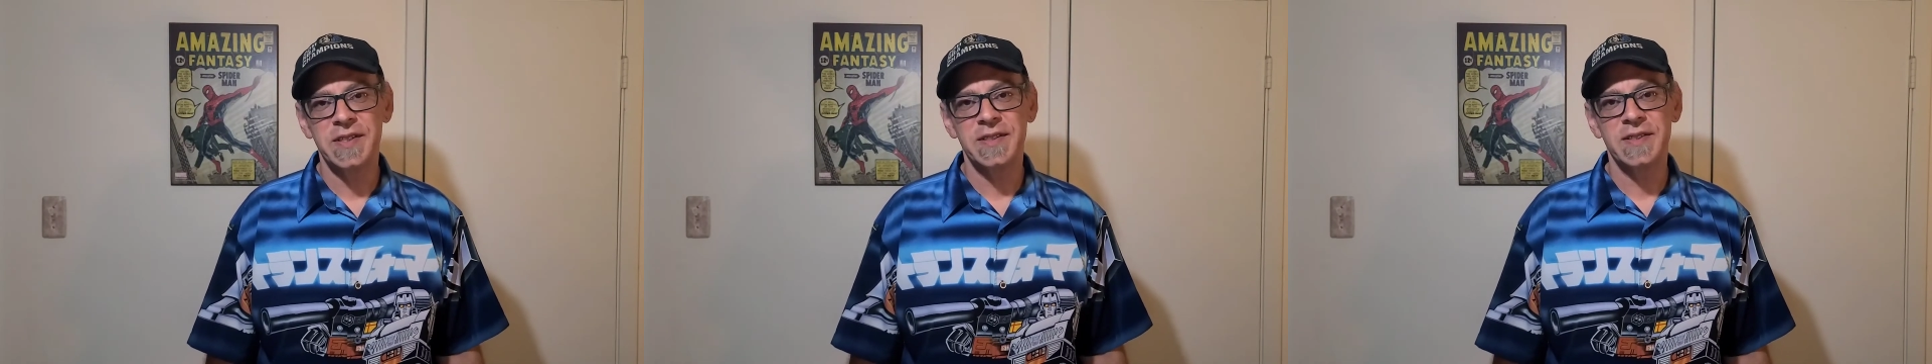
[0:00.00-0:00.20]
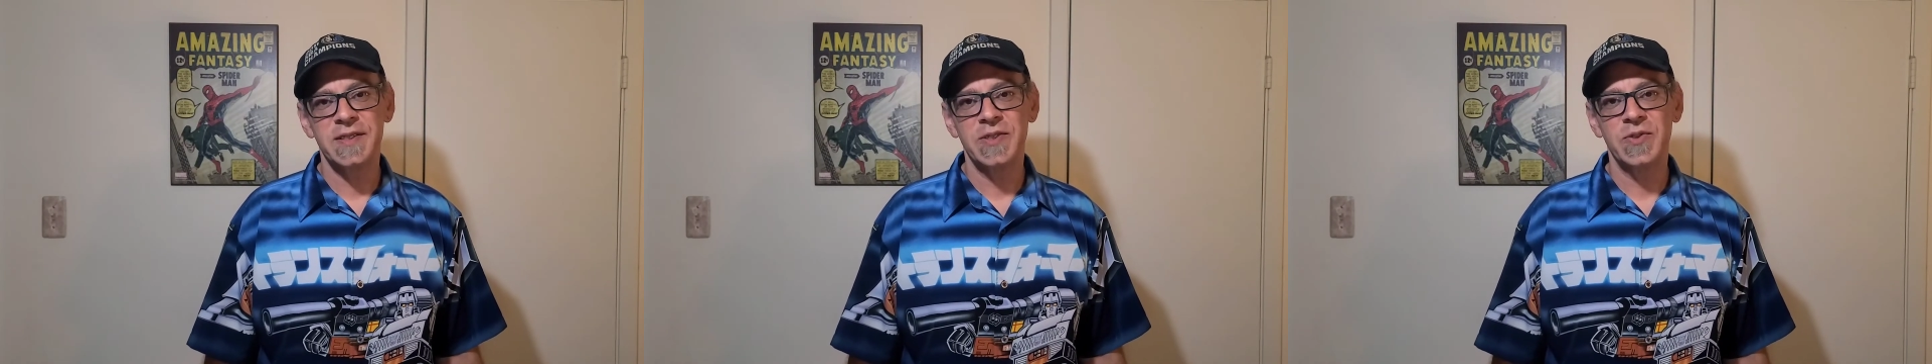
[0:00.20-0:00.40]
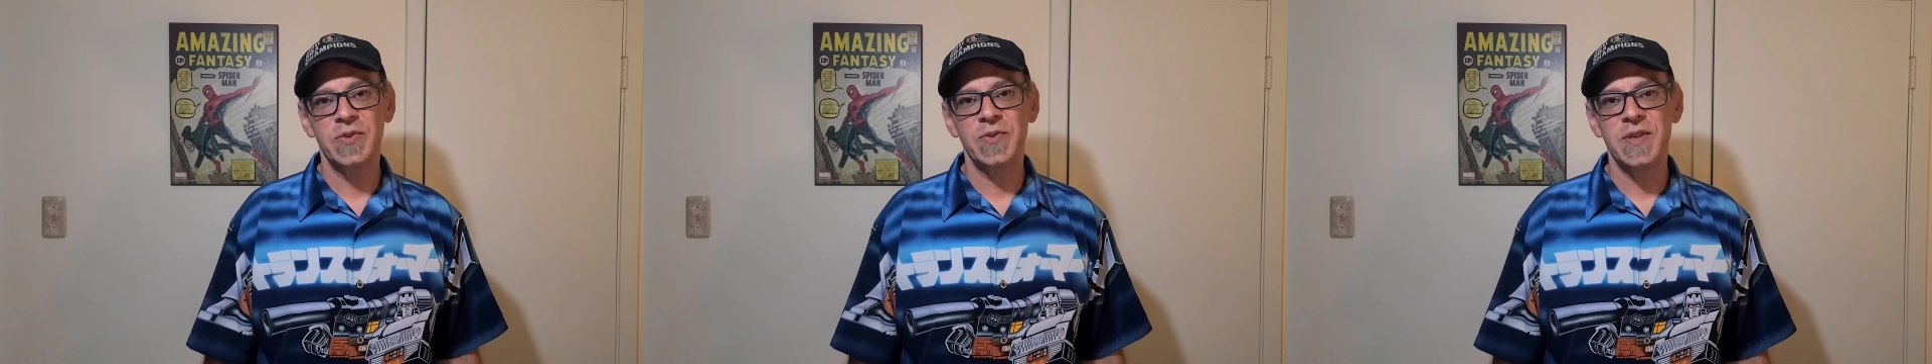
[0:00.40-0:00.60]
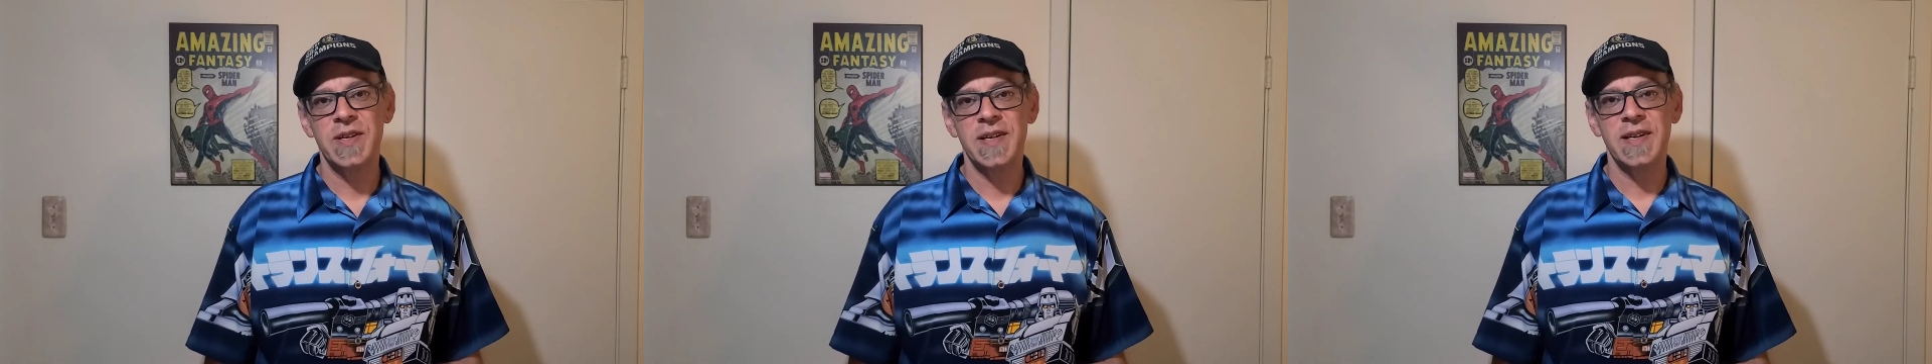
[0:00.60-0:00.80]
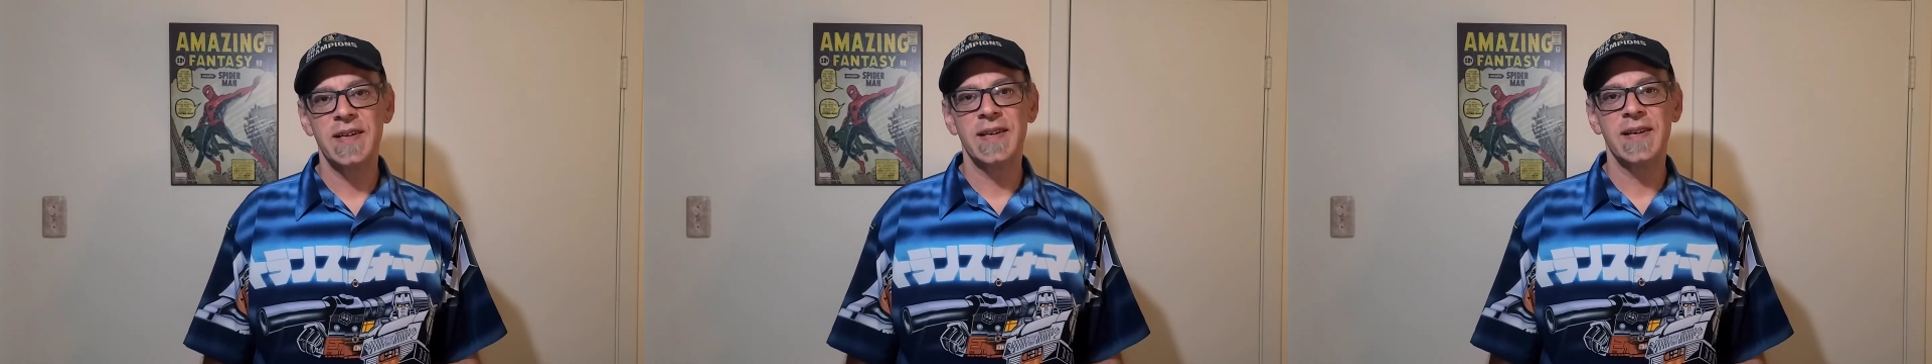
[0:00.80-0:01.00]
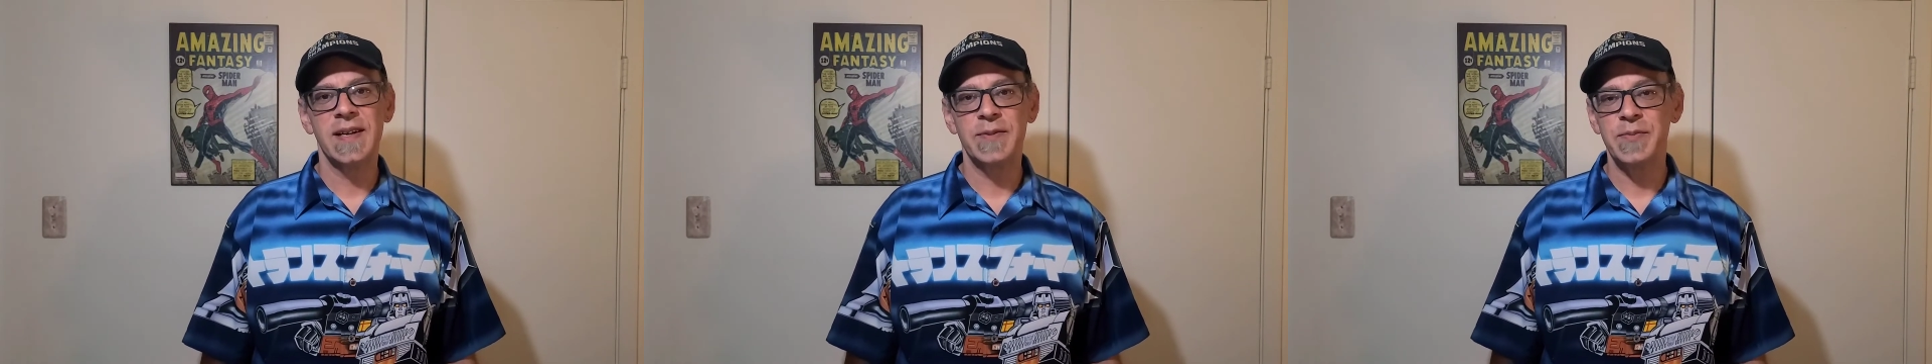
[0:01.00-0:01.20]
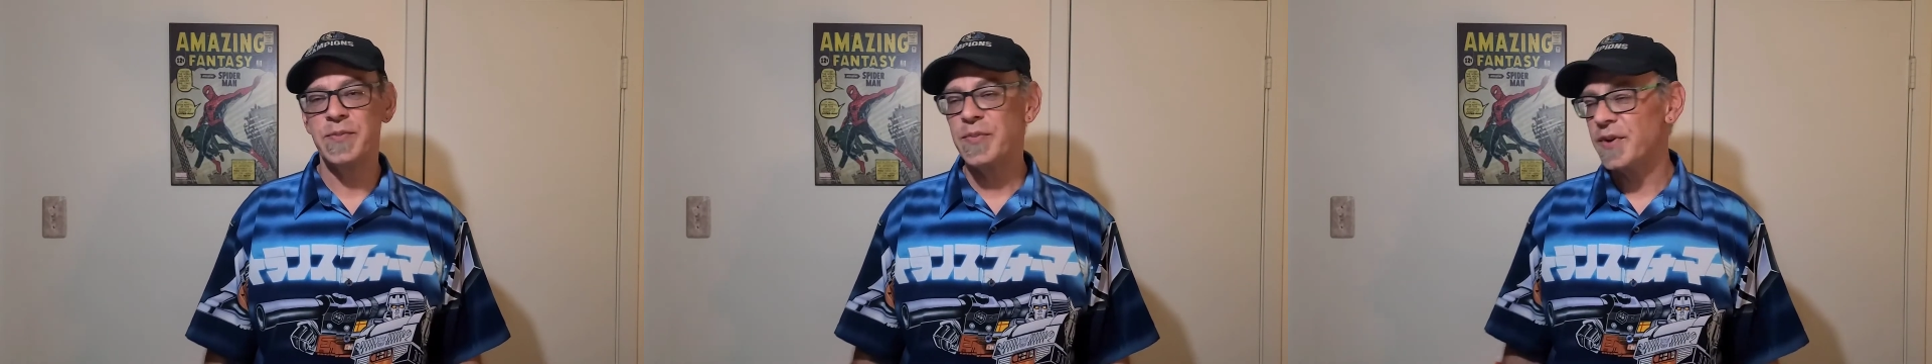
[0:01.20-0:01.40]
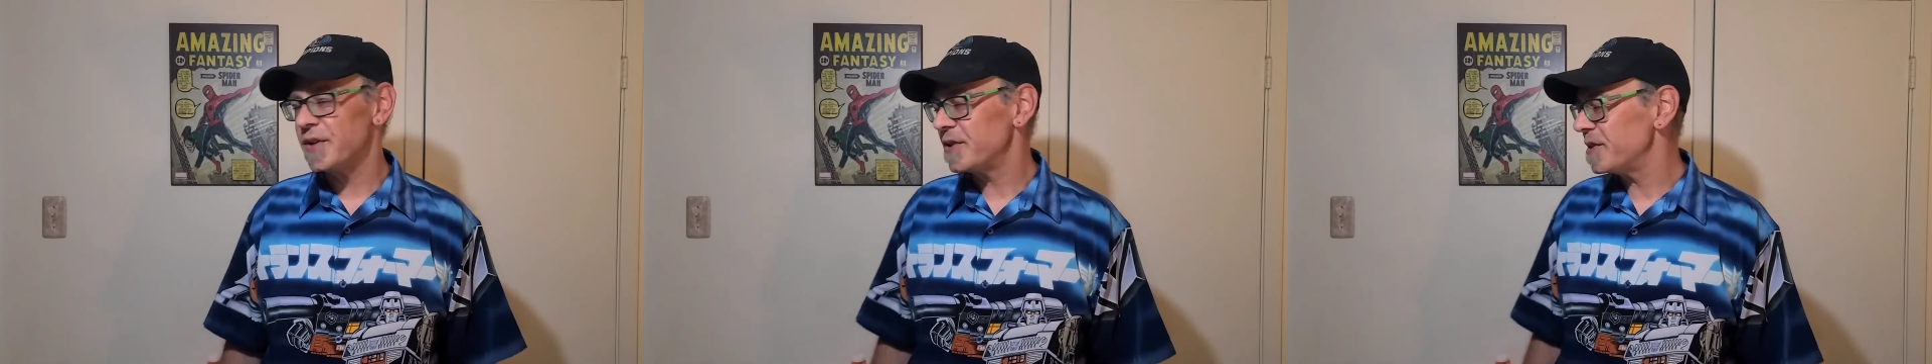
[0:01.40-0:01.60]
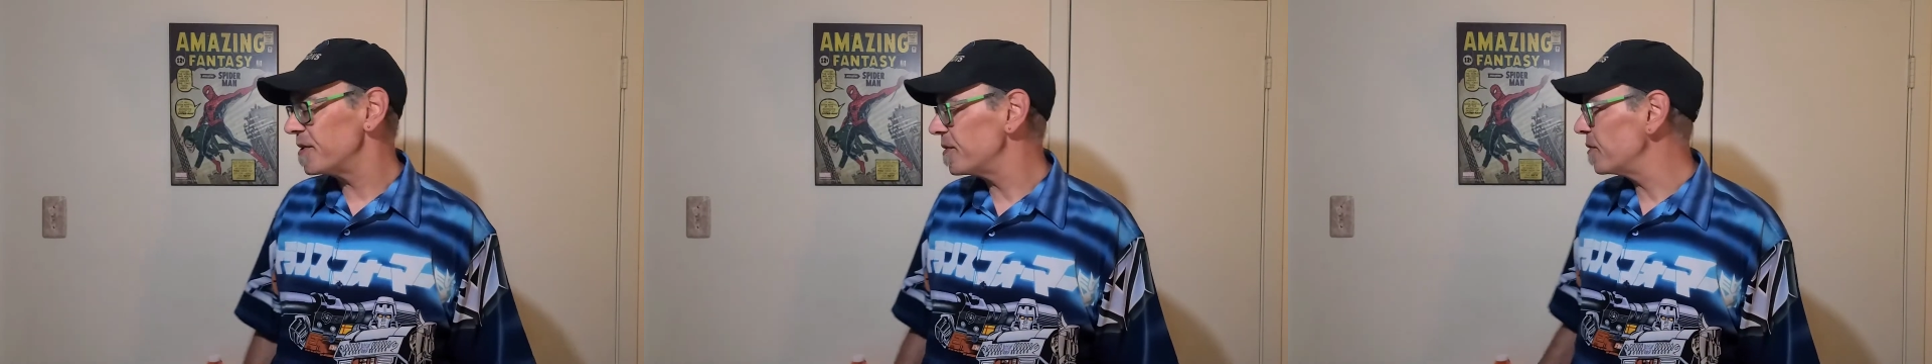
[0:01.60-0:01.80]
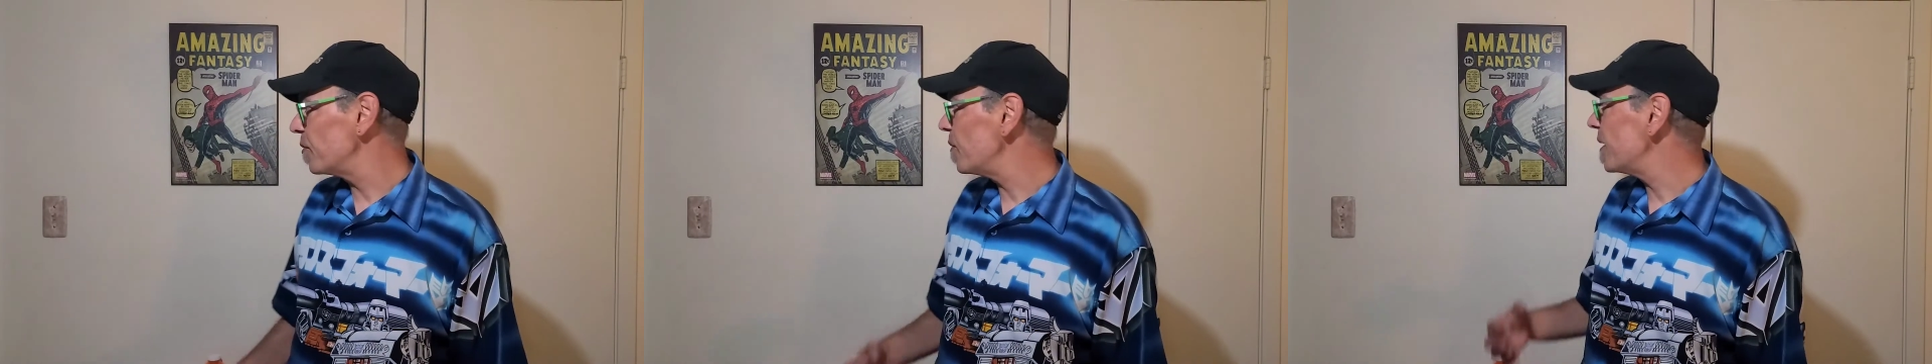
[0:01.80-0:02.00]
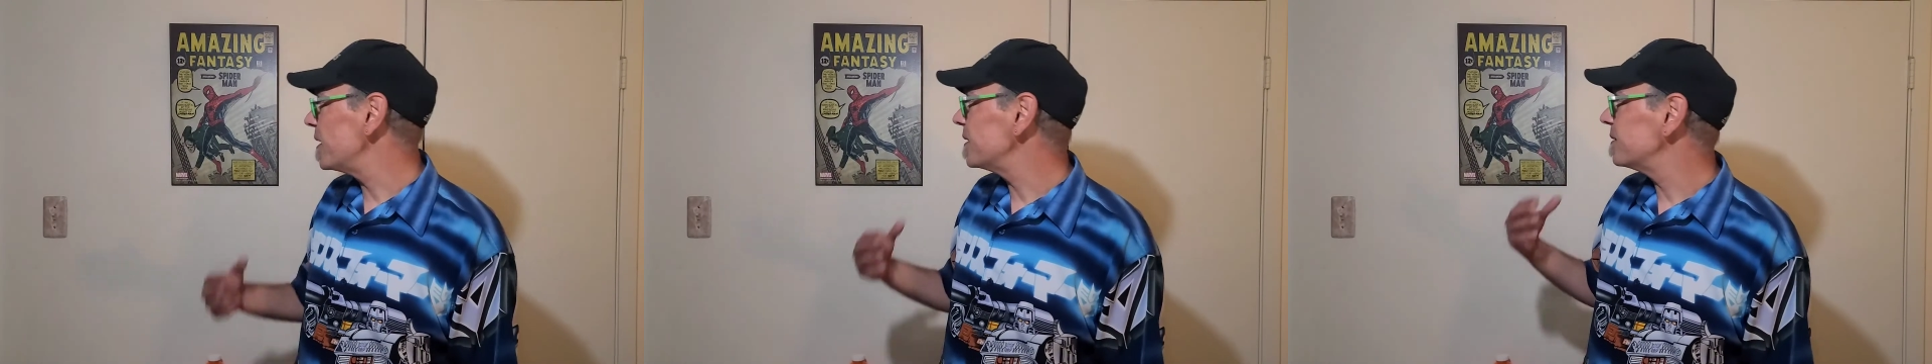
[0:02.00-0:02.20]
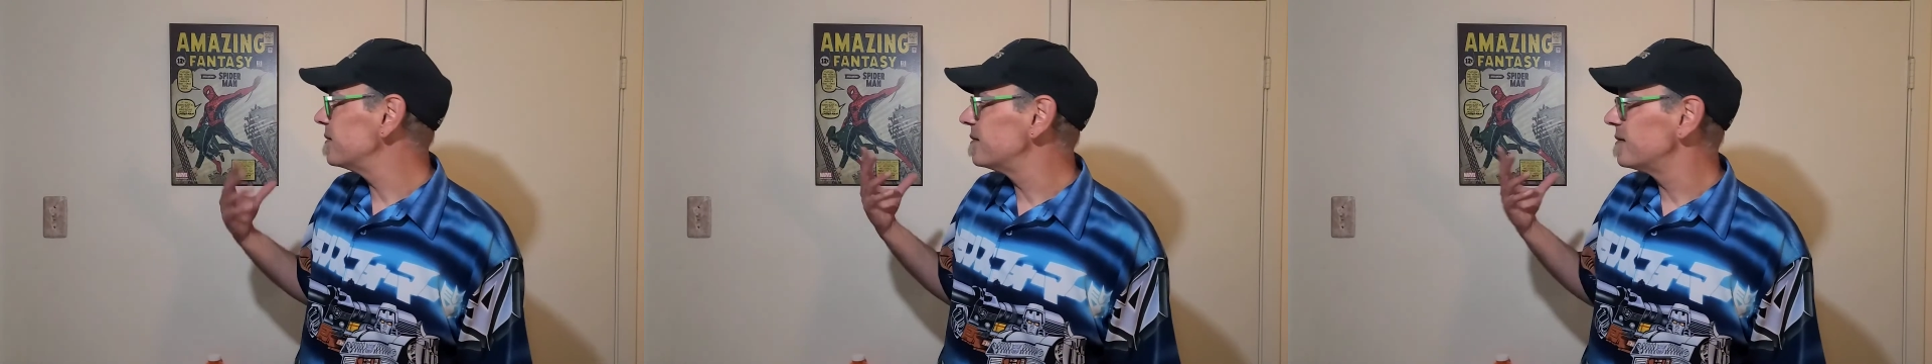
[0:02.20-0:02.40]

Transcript: soon. I'm pretty sure the white